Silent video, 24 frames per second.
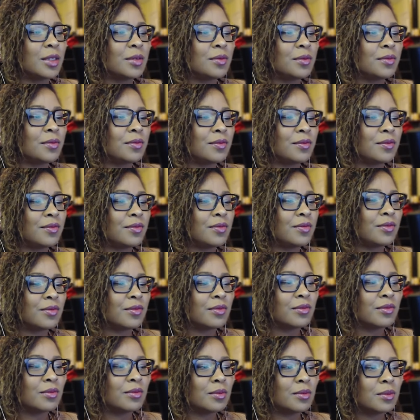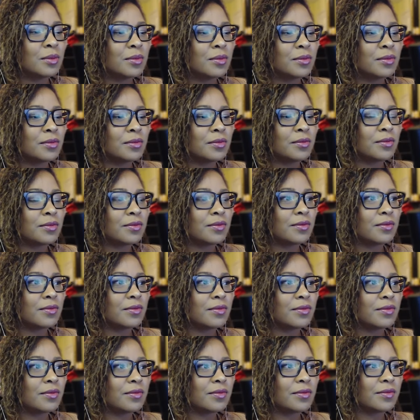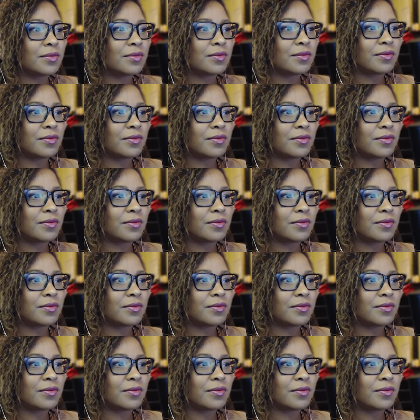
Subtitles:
No one is speaking in this clip.